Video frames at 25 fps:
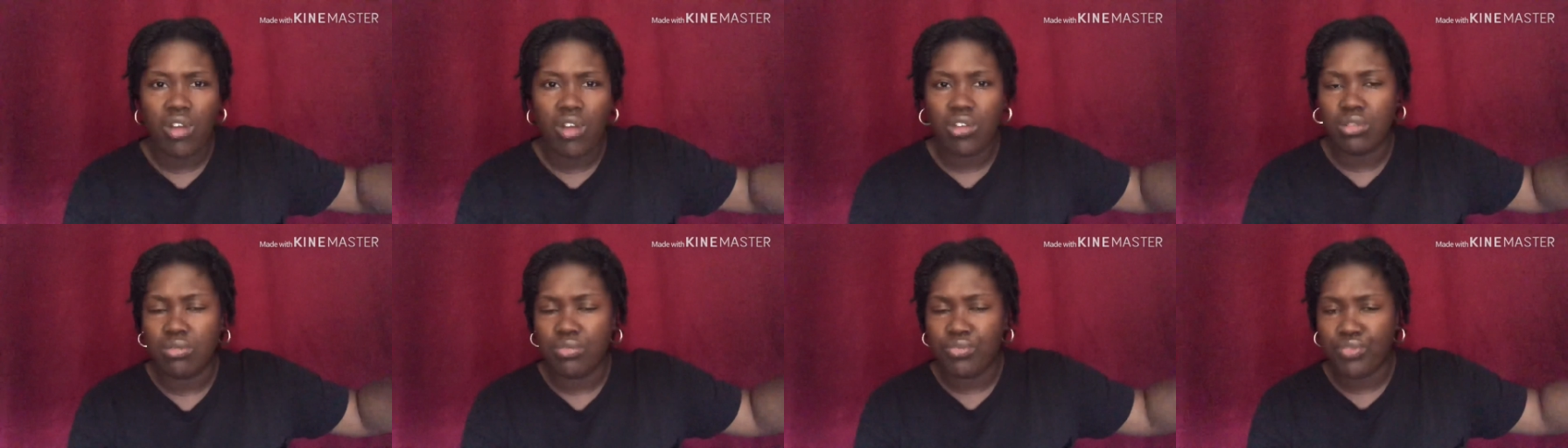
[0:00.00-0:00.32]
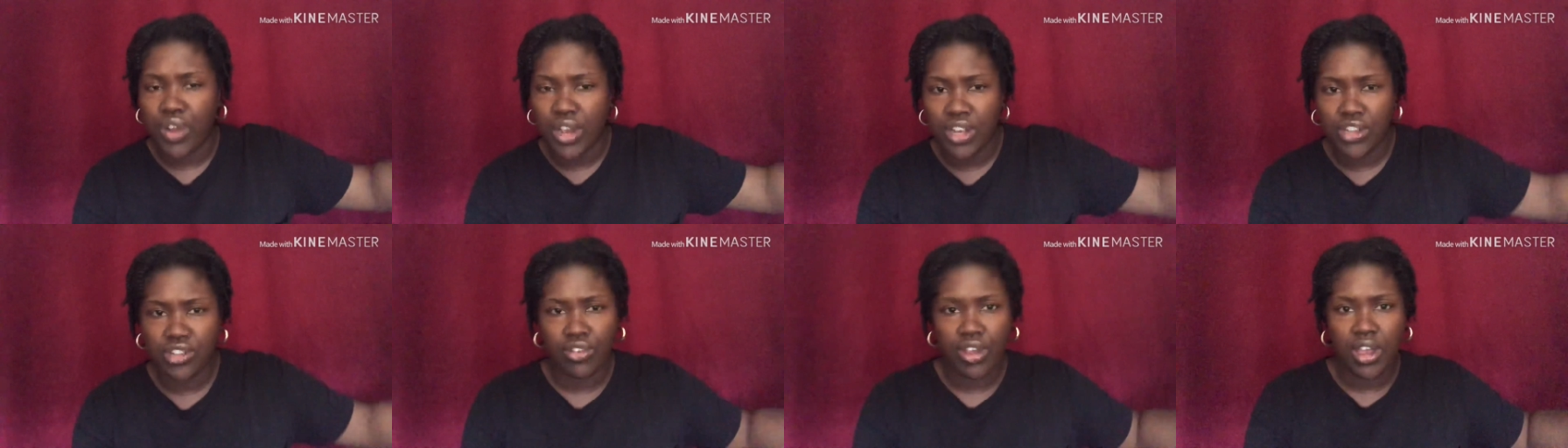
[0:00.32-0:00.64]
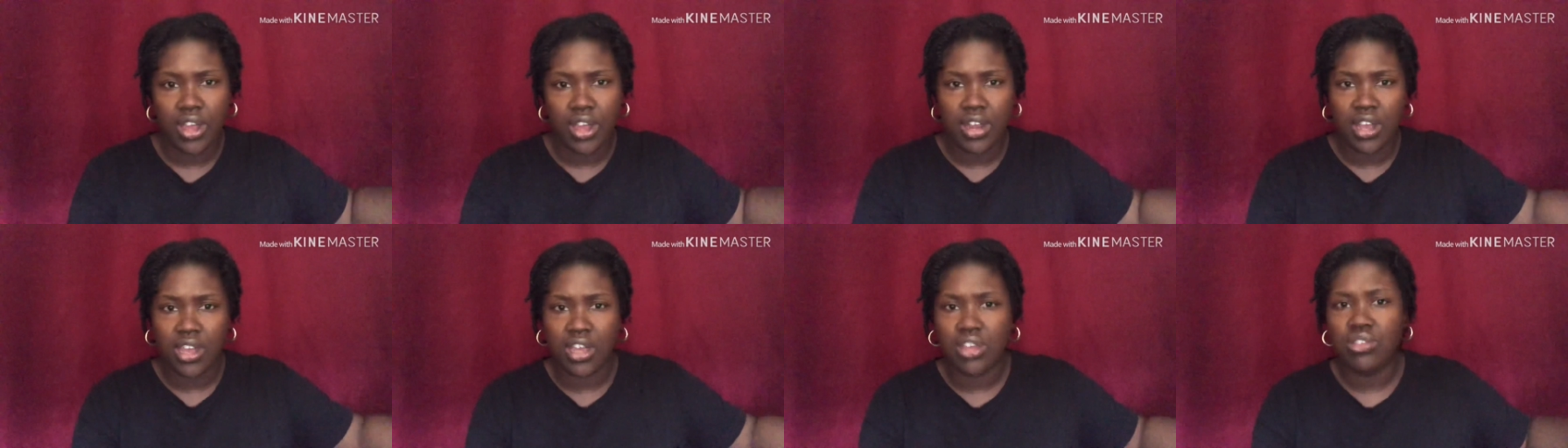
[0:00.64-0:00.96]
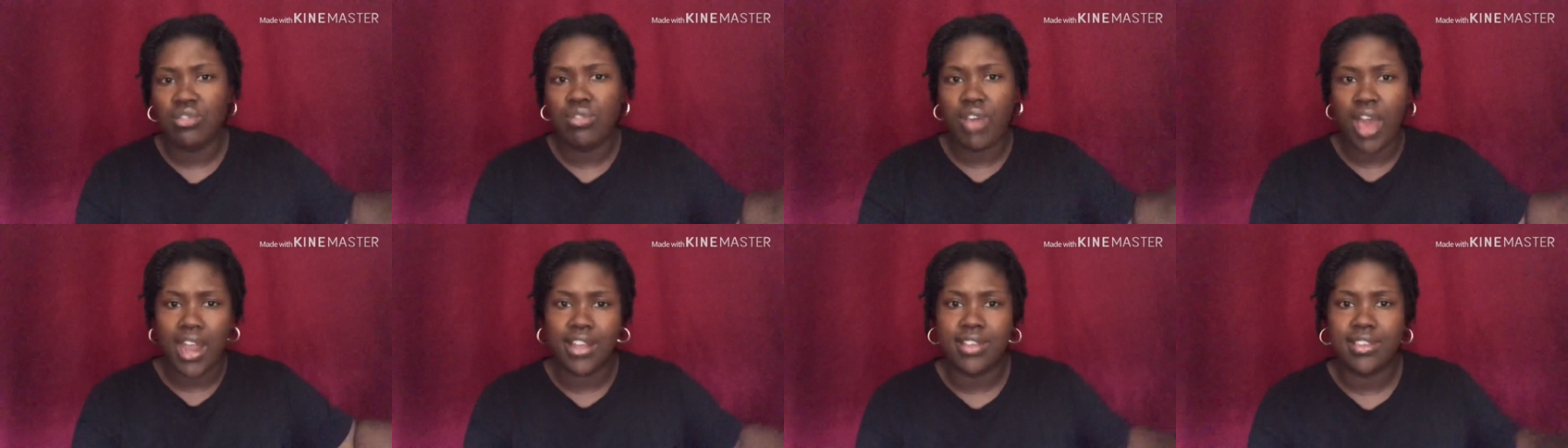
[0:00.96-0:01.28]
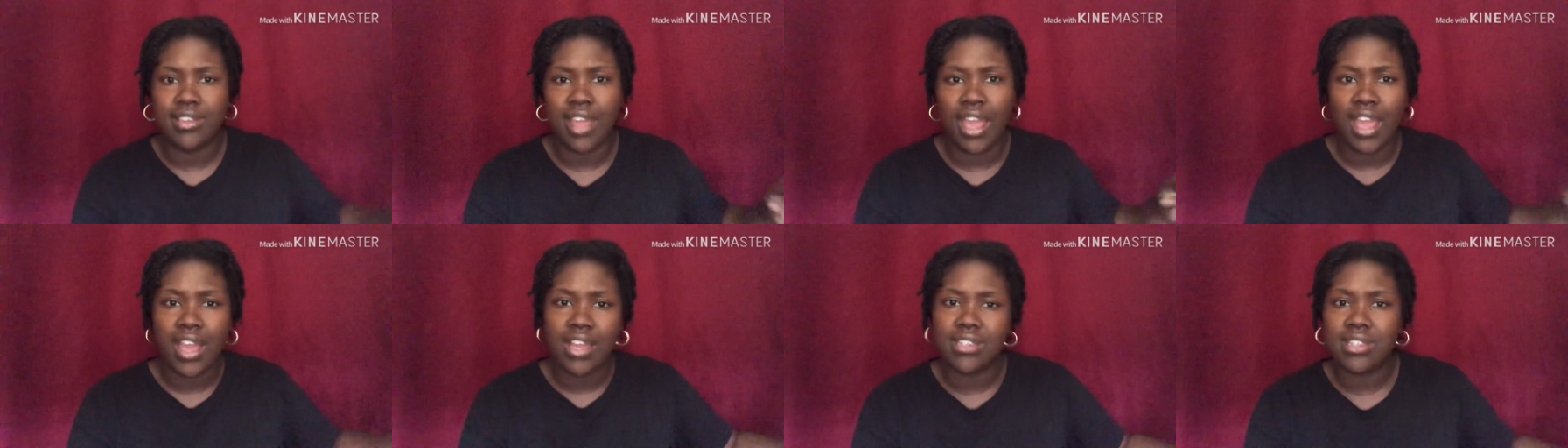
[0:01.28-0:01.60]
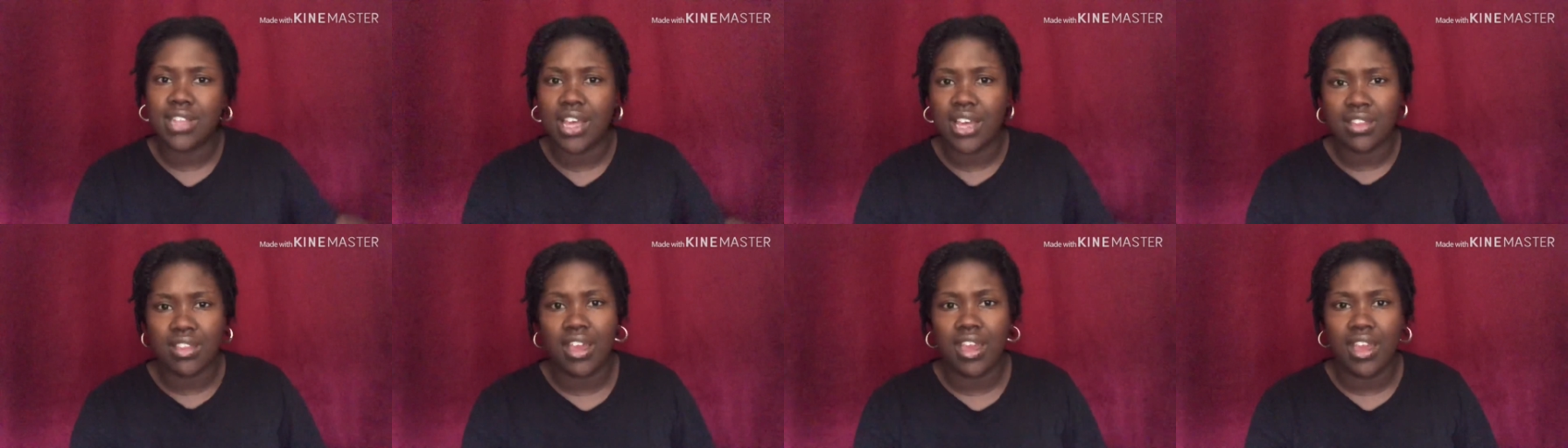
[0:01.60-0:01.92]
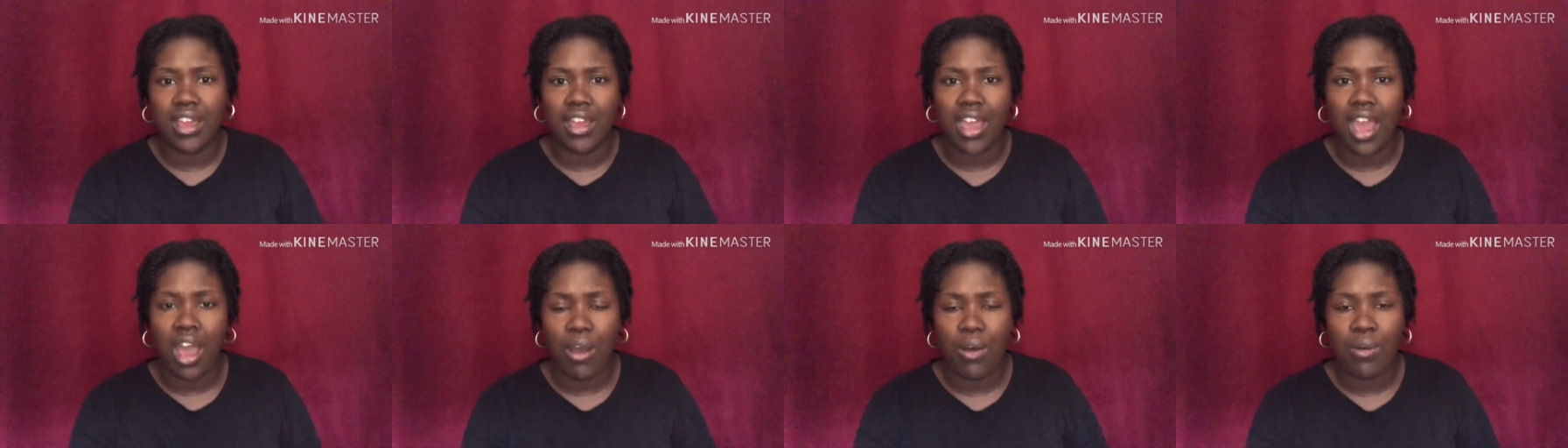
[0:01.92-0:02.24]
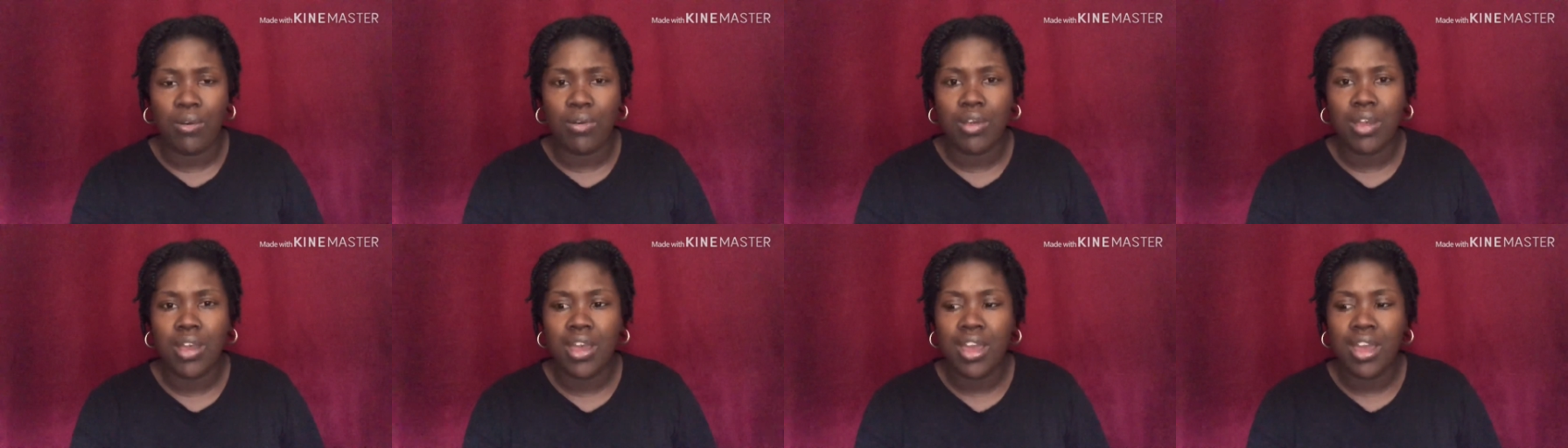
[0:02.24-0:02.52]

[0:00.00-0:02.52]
You're frustrated and you got to dance that thing out.